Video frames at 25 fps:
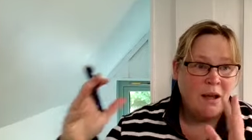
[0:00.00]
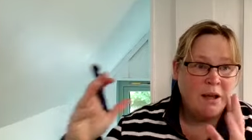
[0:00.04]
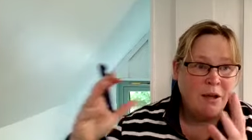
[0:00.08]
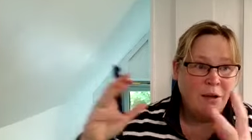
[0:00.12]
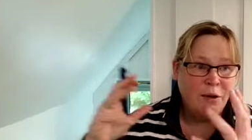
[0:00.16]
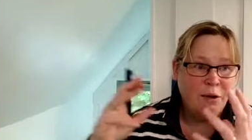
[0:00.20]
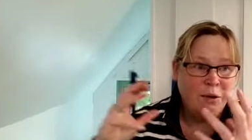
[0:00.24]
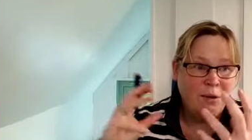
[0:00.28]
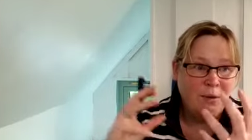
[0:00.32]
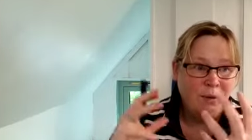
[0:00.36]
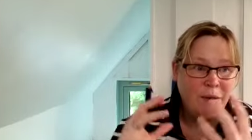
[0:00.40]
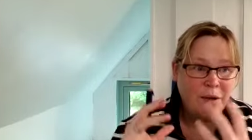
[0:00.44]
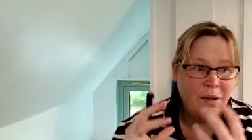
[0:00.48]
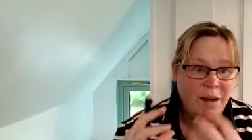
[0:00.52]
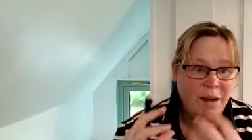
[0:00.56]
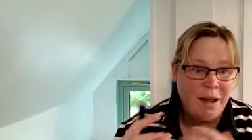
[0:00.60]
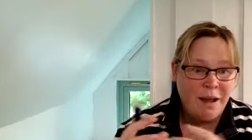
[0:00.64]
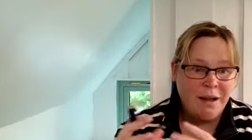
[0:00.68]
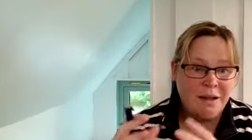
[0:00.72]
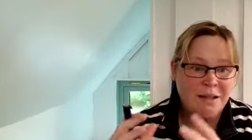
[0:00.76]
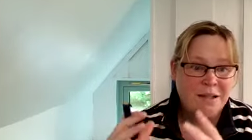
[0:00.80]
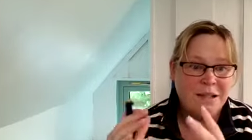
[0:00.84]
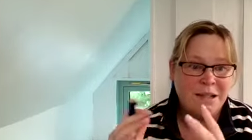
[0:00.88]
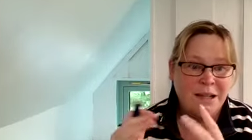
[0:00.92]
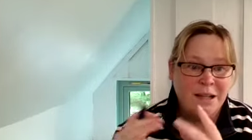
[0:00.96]
You can
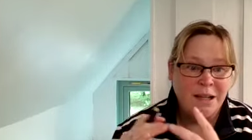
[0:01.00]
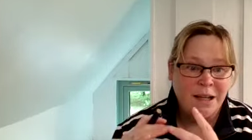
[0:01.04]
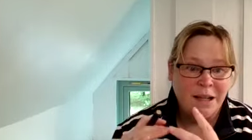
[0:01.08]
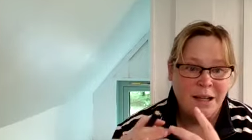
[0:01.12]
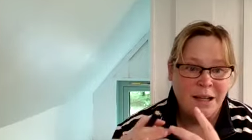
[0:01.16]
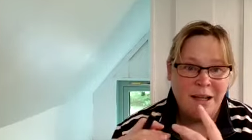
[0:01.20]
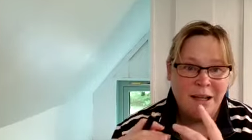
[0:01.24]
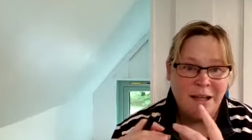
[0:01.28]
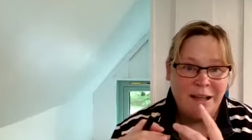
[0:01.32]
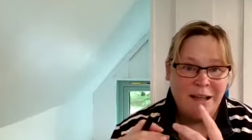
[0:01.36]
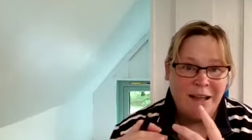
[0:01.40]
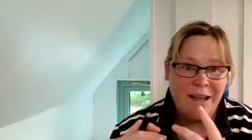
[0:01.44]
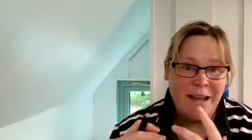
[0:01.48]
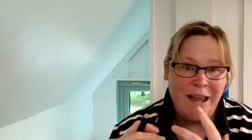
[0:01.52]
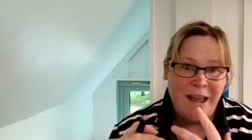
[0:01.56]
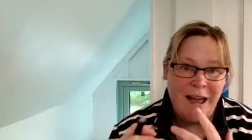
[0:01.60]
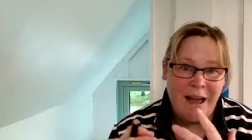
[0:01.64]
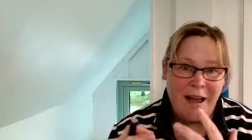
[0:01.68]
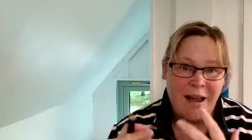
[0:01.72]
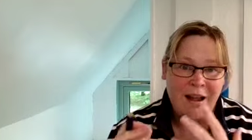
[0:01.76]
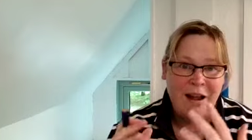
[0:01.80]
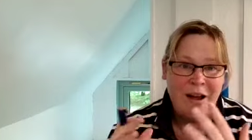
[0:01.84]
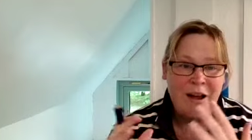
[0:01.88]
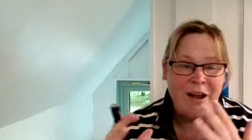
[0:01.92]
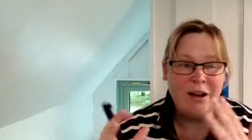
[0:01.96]
actually
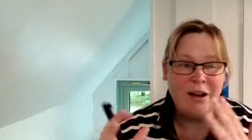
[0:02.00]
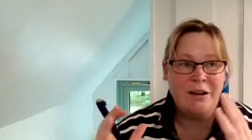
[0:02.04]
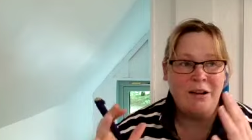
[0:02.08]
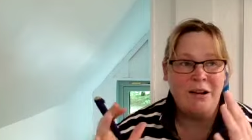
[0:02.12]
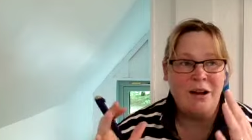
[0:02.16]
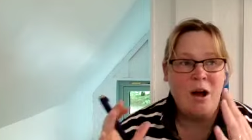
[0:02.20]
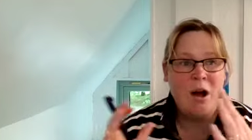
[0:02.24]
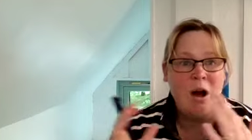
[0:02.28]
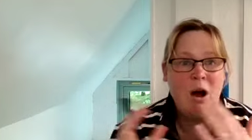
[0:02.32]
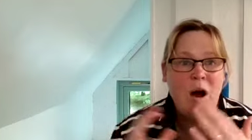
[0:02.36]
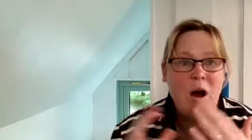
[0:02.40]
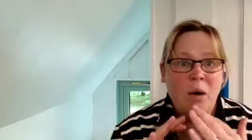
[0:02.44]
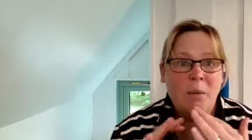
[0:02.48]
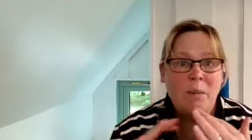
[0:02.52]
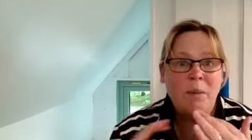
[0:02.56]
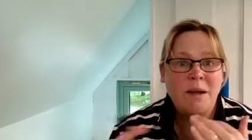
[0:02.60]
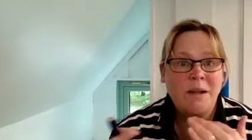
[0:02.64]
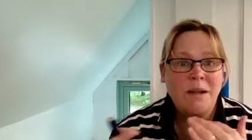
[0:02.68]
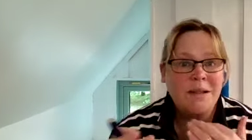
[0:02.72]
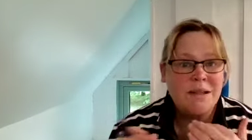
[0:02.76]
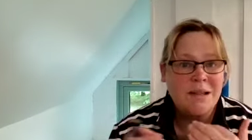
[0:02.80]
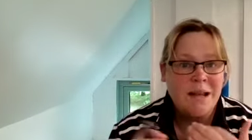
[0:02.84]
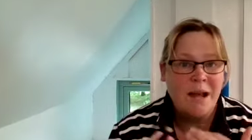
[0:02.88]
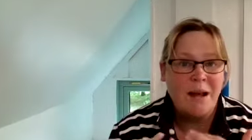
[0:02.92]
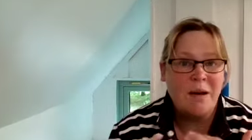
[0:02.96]
get a
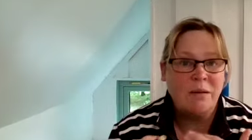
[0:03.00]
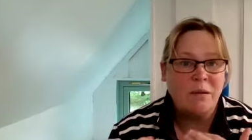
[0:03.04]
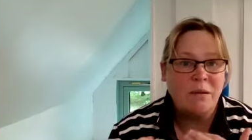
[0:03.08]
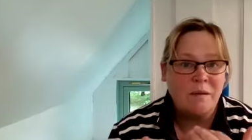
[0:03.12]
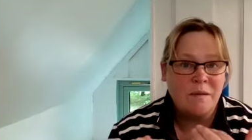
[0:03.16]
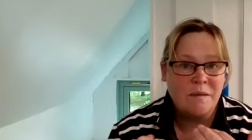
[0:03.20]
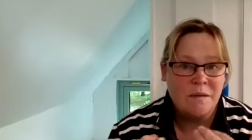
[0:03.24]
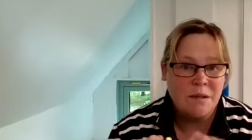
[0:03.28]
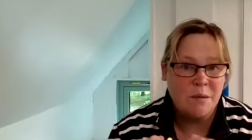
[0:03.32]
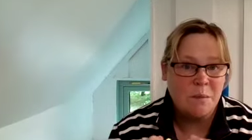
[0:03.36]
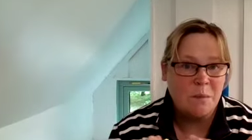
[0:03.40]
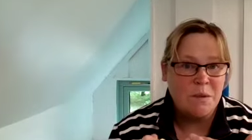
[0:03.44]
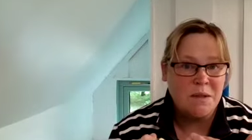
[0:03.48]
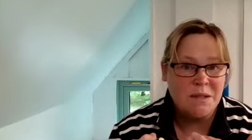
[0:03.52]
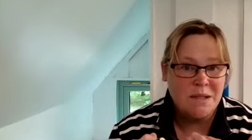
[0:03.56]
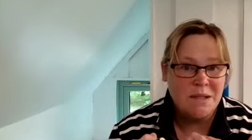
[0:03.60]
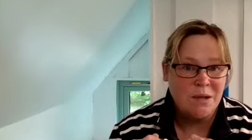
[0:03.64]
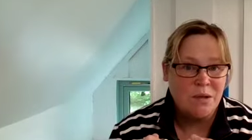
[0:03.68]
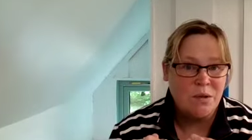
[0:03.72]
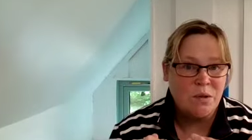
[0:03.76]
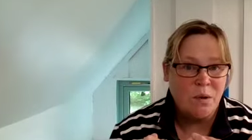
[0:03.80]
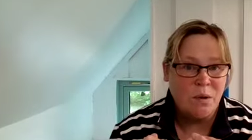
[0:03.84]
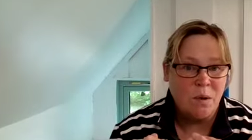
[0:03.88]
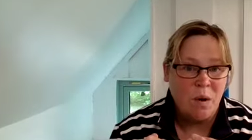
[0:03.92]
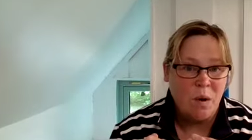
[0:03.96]
calming down of some
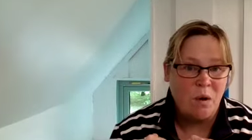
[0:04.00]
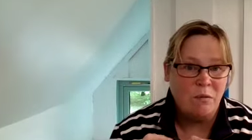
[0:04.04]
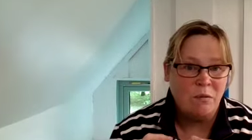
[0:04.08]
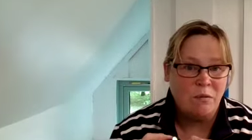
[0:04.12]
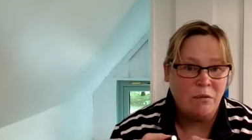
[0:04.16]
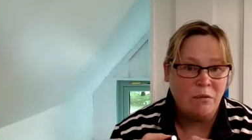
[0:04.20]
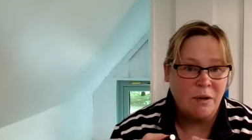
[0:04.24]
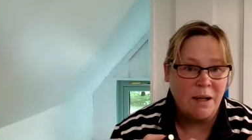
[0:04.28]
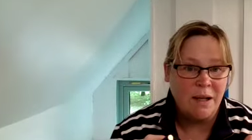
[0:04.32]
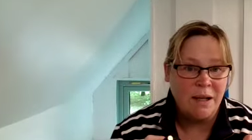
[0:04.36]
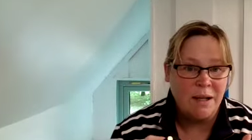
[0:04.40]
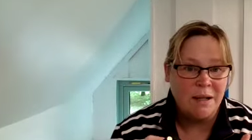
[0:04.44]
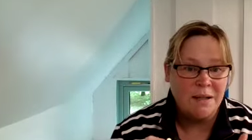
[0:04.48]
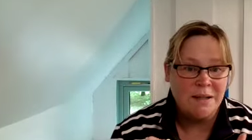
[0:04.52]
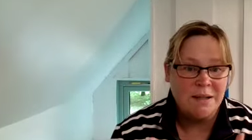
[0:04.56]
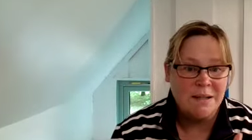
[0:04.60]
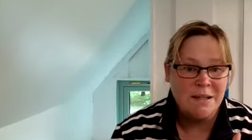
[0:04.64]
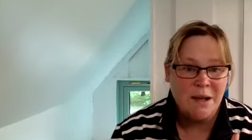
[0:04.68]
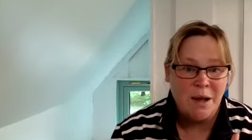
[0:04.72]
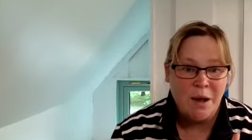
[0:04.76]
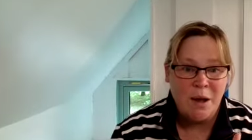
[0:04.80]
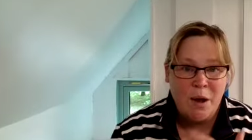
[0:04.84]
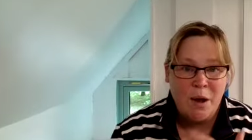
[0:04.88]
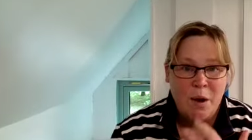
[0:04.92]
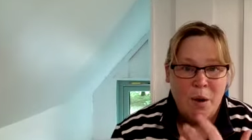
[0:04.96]
potential conflicts,
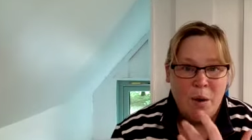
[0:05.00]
